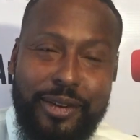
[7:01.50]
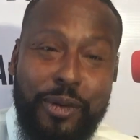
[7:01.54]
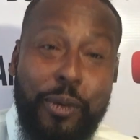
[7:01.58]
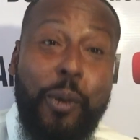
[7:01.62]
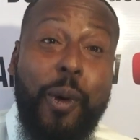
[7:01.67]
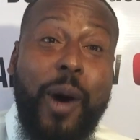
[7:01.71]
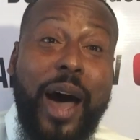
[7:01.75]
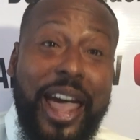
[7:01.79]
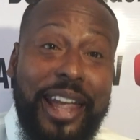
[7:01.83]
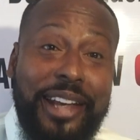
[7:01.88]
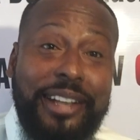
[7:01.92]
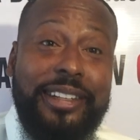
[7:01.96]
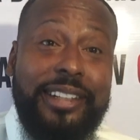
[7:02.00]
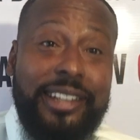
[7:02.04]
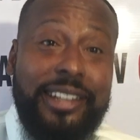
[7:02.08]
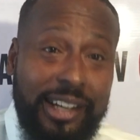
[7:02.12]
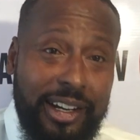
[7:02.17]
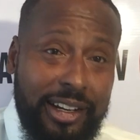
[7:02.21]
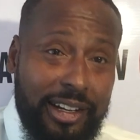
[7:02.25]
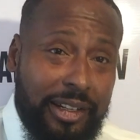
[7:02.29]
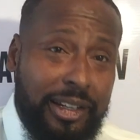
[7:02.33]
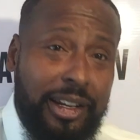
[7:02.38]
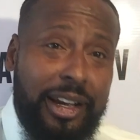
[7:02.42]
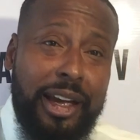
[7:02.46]
white
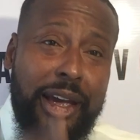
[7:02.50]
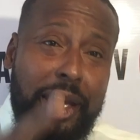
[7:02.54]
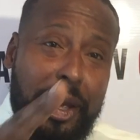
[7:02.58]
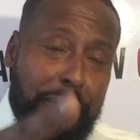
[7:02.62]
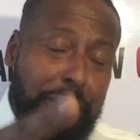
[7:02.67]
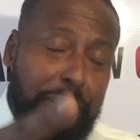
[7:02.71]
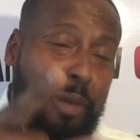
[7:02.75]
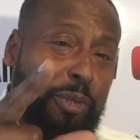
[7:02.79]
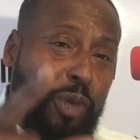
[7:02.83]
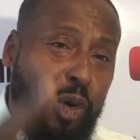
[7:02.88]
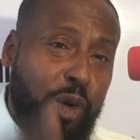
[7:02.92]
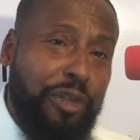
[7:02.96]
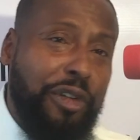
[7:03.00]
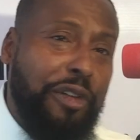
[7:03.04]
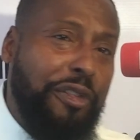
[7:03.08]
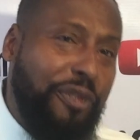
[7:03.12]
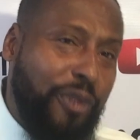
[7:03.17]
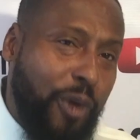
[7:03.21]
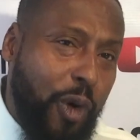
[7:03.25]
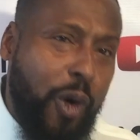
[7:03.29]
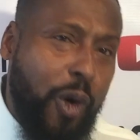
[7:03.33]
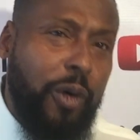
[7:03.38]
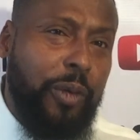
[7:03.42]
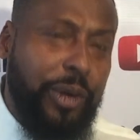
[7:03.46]
Doug. But moving
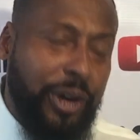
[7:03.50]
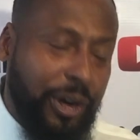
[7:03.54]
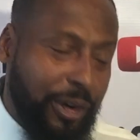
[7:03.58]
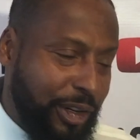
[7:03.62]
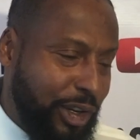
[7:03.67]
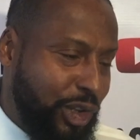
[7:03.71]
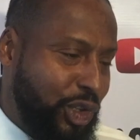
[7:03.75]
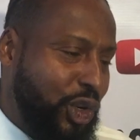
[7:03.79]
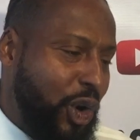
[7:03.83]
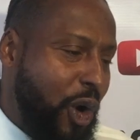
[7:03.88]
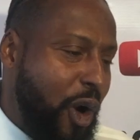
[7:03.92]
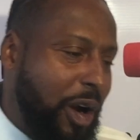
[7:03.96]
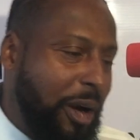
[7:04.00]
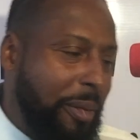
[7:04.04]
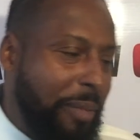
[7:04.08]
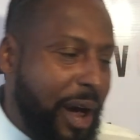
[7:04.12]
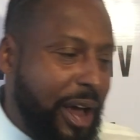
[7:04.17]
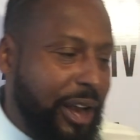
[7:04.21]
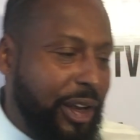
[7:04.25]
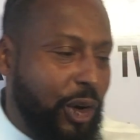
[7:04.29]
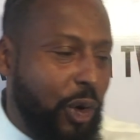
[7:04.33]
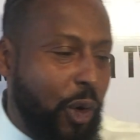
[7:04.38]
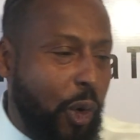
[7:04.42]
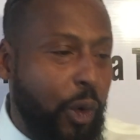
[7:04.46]
forward, we're going to talk
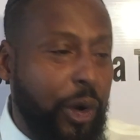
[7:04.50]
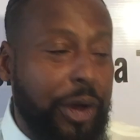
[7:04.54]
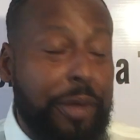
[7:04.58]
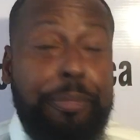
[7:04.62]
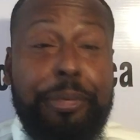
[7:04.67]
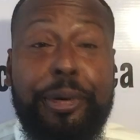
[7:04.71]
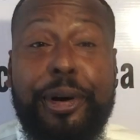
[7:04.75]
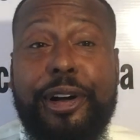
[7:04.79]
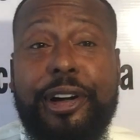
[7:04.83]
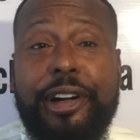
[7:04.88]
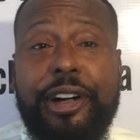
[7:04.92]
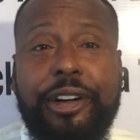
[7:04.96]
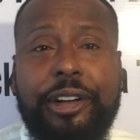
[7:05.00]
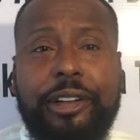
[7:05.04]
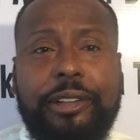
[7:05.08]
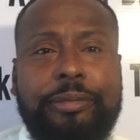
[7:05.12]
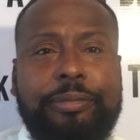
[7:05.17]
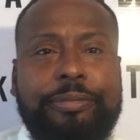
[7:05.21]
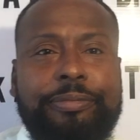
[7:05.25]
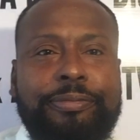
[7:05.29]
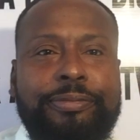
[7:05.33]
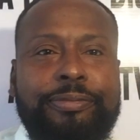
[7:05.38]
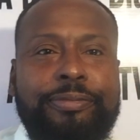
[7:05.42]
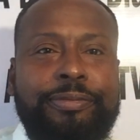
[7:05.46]
about it. Cory Booker.
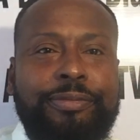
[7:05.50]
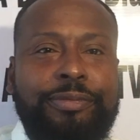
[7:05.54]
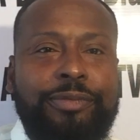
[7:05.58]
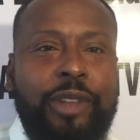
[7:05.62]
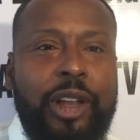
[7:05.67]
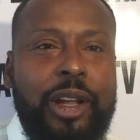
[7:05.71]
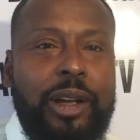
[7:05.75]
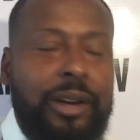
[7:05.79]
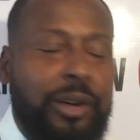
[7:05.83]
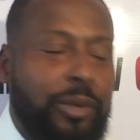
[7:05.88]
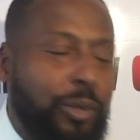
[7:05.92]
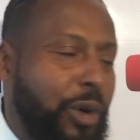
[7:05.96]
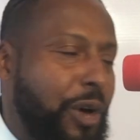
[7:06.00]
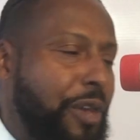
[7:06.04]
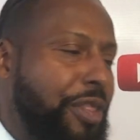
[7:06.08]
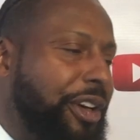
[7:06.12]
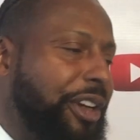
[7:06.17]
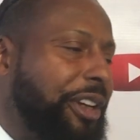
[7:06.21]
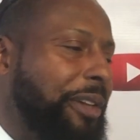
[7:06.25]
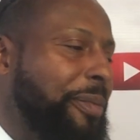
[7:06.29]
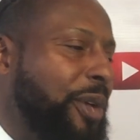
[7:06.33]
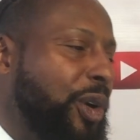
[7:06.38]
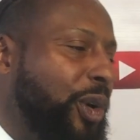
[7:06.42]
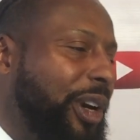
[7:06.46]
Will
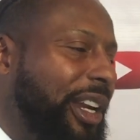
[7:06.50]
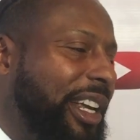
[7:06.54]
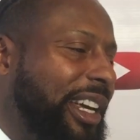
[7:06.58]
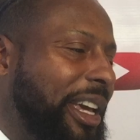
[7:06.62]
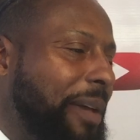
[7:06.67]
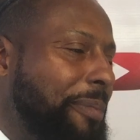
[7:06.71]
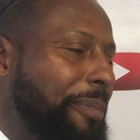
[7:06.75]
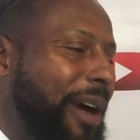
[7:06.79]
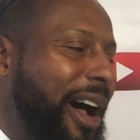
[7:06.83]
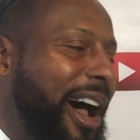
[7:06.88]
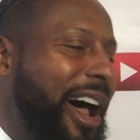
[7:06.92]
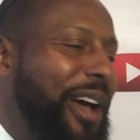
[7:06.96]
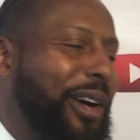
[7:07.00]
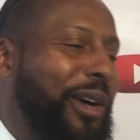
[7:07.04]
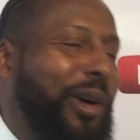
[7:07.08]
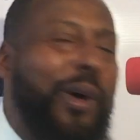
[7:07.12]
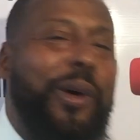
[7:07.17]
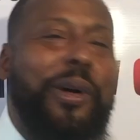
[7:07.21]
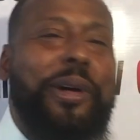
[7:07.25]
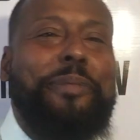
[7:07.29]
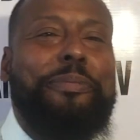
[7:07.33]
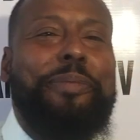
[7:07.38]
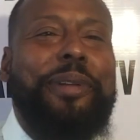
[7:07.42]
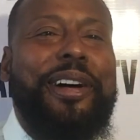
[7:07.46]
the community get behind
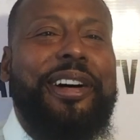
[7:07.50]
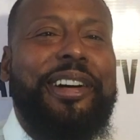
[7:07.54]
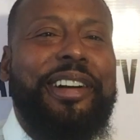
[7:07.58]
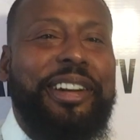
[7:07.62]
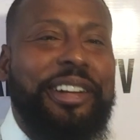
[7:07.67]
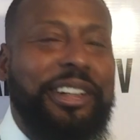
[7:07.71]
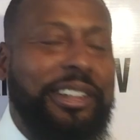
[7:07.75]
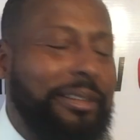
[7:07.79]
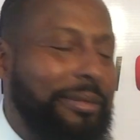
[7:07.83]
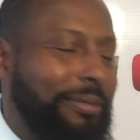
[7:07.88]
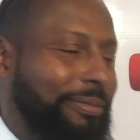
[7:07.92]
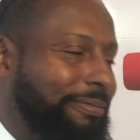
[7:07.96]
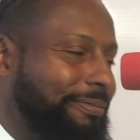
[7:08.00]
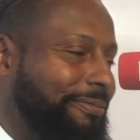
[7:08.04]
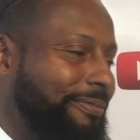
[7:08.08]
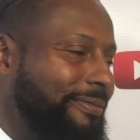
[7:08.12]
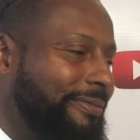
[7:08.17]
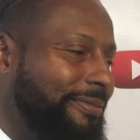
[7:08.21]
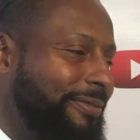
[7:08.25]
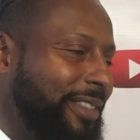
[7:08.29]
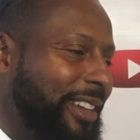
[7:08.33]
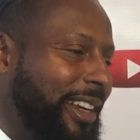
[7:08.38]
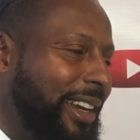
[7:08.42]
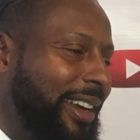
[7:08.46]
Cory Booker?
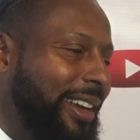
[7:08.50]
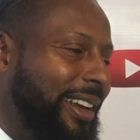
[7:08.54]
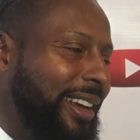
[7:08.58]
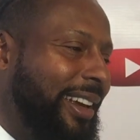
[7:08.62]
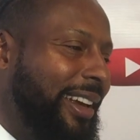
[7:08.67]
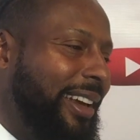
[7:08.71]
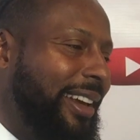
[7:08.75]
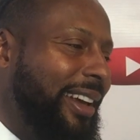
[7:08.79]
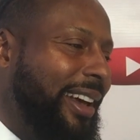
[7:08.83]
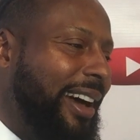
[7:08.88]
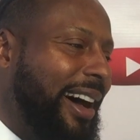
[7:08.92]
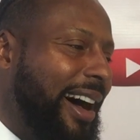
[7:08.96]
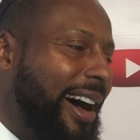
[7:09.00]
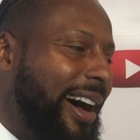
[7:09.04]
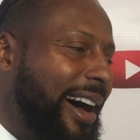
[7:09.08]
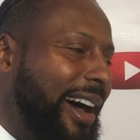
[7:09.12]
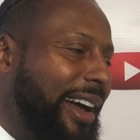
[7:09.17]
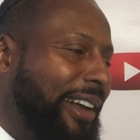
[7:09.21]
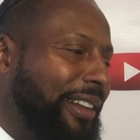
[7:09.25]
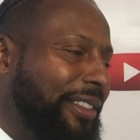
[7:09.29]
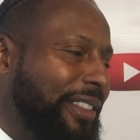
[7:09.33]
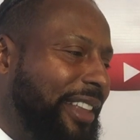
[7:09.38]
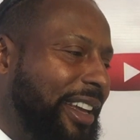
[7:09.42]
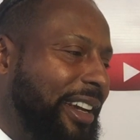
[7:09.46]

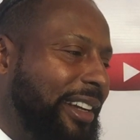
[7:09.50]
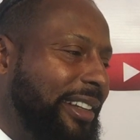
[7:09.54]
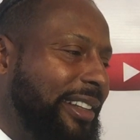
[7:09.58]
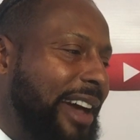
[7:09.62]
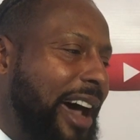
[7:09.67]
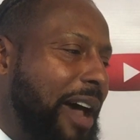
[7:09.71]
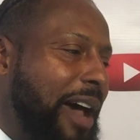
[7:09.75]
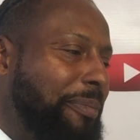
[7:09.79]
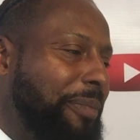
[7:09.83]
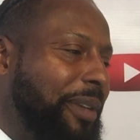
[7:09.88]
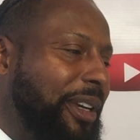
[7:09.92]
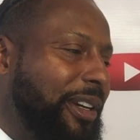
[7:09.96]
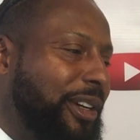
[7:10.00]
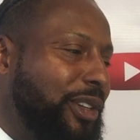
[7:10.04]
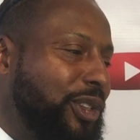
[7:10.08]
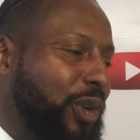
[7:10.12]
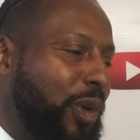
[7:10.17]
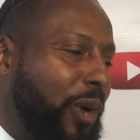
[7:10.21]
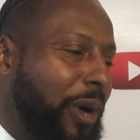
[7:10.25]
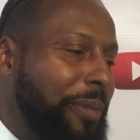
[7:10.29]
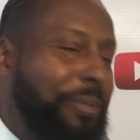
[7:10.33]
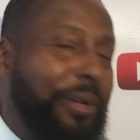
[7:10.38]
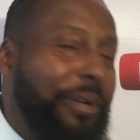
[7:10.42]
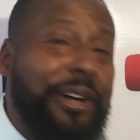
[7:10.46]
I think not, because
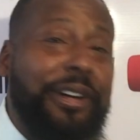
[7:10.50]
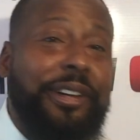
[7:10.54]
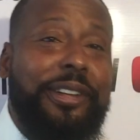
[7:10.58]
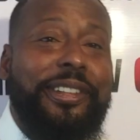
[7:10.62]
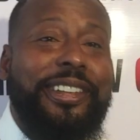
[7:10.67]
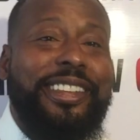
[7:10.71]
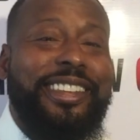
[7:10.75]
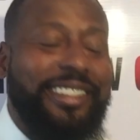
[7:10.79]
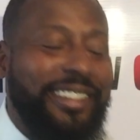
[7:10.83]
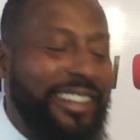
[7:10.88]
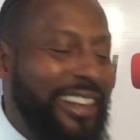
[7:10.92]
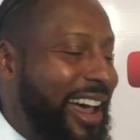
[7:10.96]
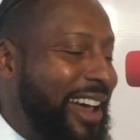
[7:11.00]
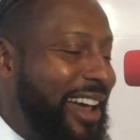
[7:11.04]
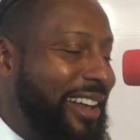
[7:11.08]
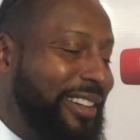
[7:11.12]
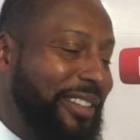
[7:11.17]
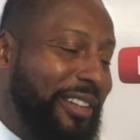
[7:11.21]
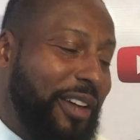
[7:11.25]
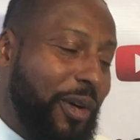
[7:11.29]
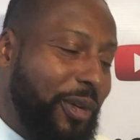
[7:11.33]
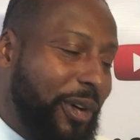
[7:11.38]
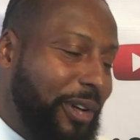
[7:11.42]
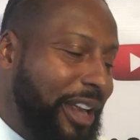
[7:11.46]
Cory Booker is
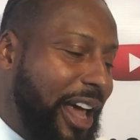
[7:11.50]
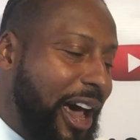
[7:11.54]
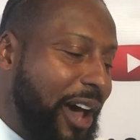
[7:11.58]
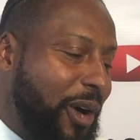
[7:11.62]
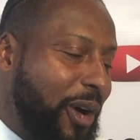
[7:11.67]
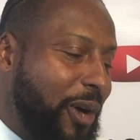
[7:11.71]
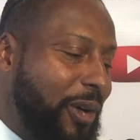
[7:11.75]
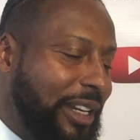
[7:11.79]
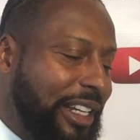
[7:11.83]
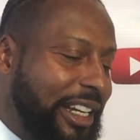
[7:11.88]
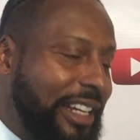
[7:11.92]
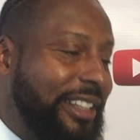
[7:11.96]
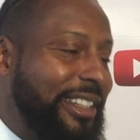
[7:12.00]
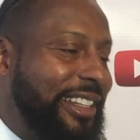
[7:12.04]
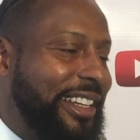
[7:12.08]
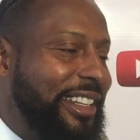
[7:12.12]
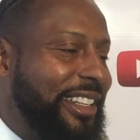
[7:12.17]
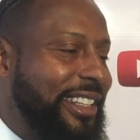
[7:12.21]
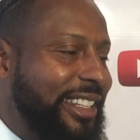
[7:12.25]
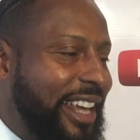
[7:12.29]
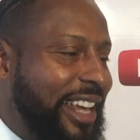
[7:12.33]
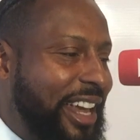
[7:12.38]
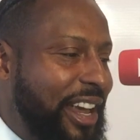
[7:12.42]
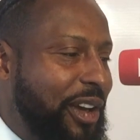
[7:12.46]
not. Not only is he
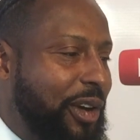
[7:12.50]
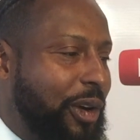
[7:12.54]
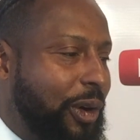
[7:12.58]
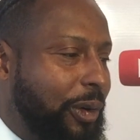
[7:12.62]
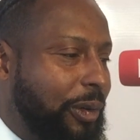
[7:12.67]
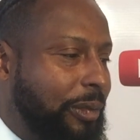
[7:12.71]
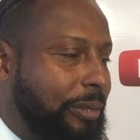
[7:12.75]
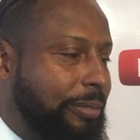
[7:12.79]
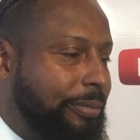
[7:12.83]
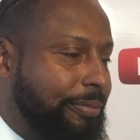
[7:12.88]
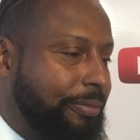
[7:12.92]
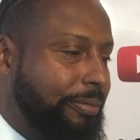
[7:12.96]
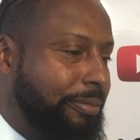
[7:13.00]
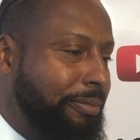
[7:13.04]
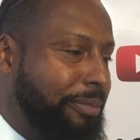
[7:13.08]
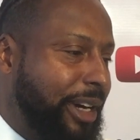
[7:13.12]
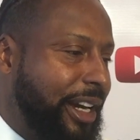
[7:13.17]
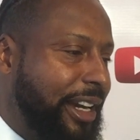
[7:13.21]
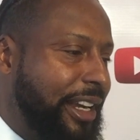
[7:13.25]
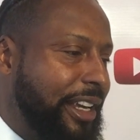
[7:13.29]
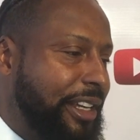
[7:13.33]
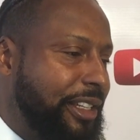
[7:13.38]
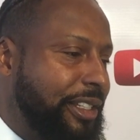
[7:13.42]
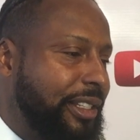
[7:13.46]
single,
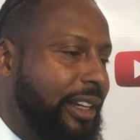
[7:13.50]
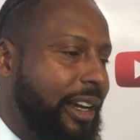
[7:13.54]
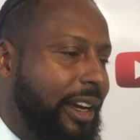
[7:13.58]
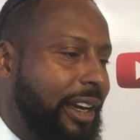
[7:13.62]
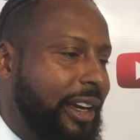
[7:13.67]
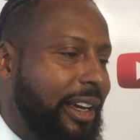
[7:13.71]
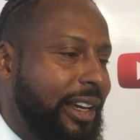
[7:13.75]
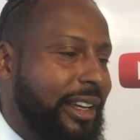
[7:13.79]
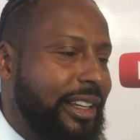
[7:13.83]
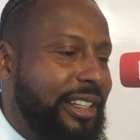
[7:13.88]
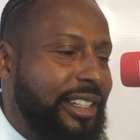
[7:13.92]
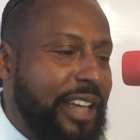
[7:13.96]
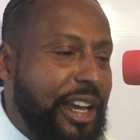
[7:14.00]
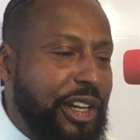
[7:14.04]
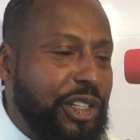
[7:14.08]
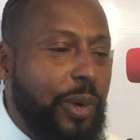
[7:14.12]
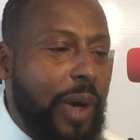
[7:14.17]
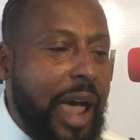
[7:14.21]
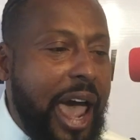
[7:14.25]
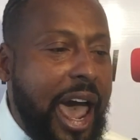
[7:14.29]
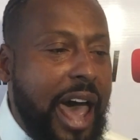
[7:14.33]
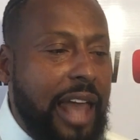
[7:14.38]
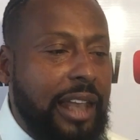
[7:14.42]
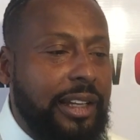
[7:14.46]
but his
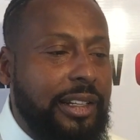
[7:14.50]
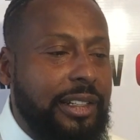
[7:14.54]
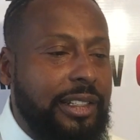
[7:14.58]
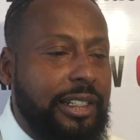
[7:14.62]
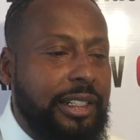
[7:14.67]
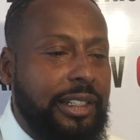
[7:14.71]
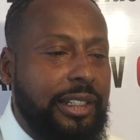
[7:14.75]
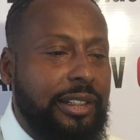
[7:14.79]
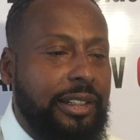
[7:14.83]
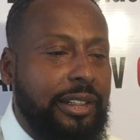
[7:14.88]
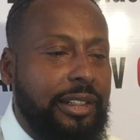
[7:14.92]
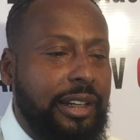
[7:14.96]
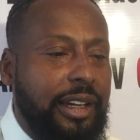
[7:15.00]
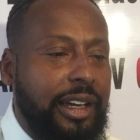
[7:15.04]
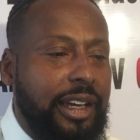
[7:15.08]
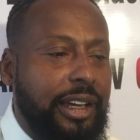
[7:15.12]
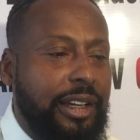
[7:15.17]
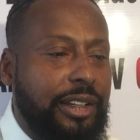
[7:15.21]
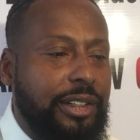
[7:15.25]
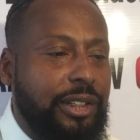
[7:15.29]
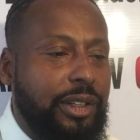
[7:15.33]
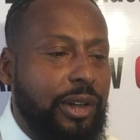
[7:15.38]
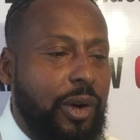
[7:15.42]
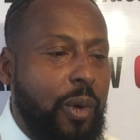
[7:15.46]
sexuality
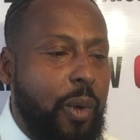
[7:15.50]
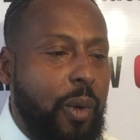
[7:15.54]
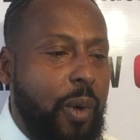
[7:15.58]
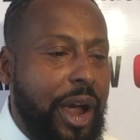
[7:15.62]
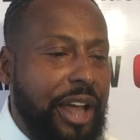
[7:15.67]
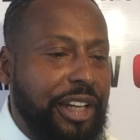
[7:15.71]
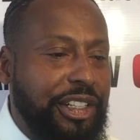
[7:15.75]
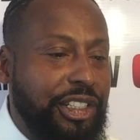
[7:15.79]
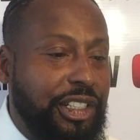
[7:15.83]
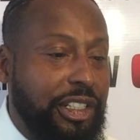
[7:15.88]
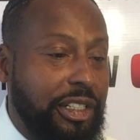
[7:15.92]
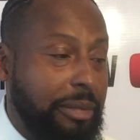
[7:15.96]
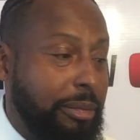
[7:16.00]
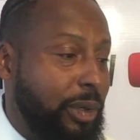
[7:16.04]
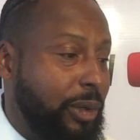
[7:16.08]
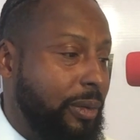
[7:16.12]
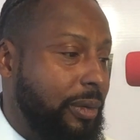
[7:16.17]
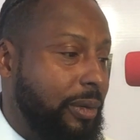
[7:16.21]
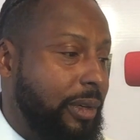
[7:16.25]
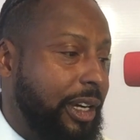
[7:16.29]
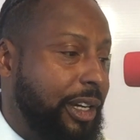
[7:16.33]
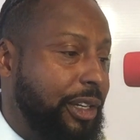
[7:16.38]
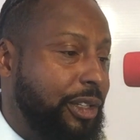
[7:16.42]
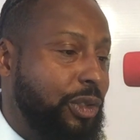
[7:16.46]
is
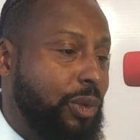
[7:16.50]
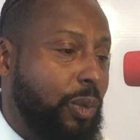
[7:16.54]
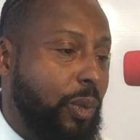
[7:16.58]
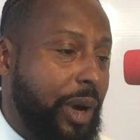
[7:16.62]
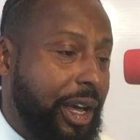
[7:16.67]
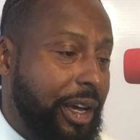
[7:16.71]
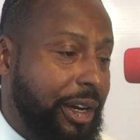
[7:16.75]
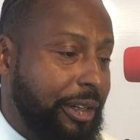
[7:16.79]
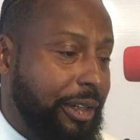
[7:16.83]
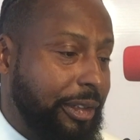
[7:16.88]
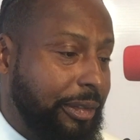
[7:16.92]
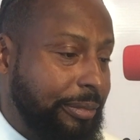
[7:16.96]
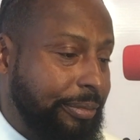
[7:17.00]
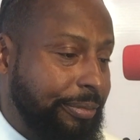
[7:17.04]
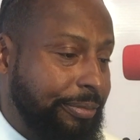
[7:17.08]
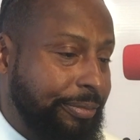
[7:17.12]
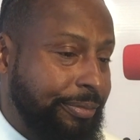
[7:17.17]
questionable as well.